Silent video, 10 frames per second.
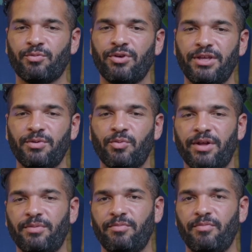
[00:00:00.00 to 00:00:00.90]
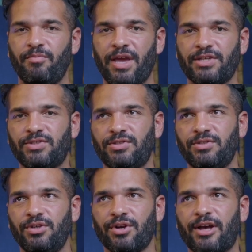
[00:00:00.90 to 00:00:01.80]
really what makes
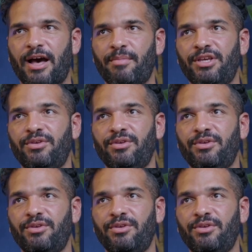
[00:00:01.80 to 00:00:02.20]
your comedy